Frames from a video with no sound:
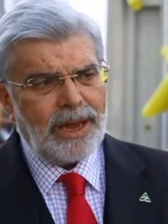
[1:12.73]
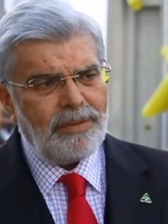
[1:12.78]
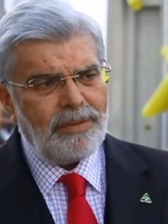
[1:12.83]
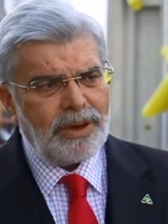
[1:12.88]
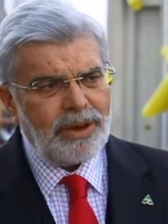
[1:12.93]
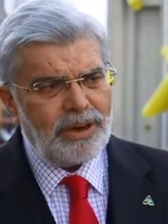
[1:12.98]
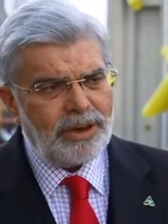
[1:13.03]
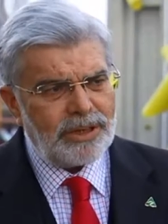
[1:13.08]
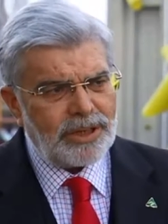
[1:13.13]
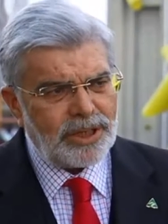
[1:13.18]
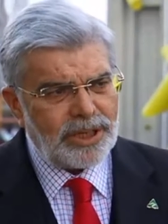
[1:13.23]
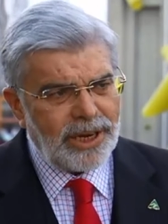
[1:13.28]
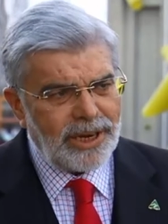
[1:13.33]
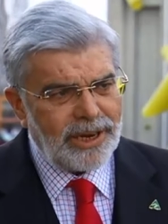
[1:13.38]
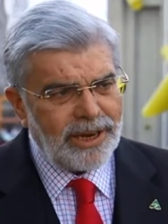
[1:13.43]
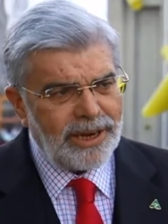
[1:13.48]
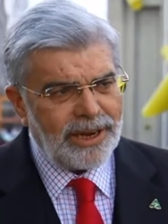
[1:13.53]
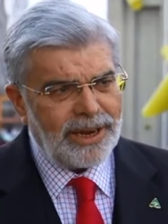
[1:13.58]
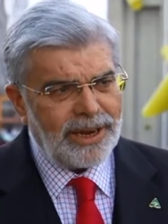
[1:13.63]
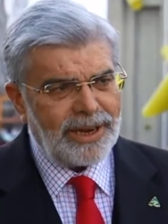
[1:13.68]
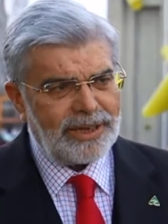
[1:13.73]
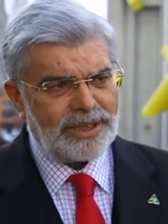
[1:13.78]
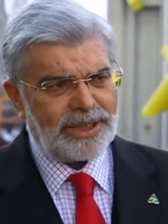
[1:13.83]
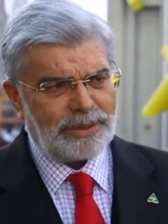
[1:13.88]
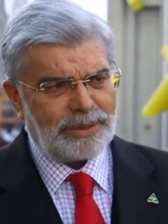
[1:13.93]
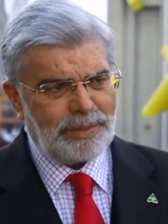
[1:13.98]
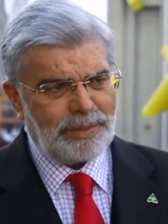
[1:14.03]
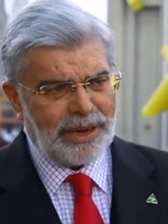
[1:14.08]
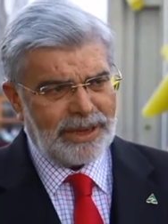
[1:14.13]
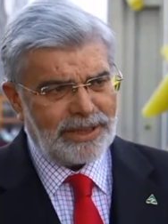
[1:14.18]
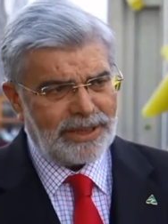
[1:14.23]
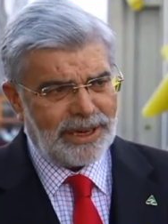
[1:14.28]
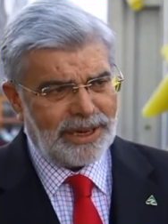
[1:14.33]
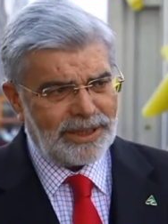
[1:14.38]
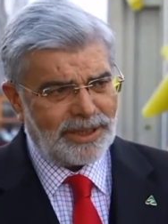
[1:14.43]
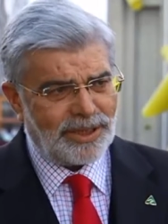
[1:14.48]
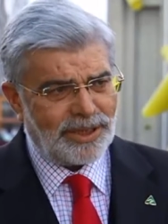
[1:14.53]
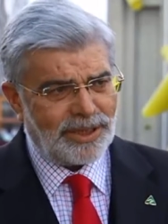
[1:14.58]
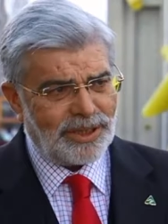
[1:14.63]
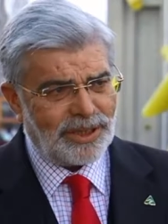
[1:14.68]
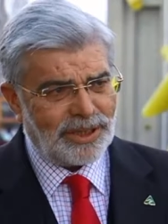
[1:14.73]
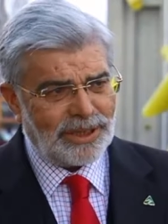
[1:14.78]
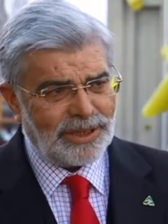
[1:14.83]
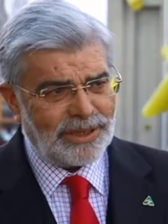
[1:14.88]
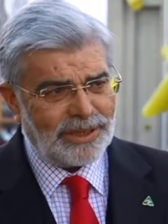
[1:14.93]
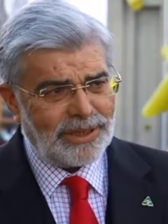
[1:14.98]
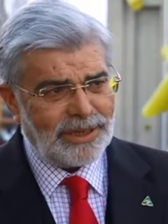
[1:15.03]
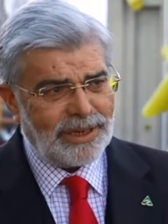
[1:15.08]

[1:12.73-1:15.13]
Even New Zealand has a space agency.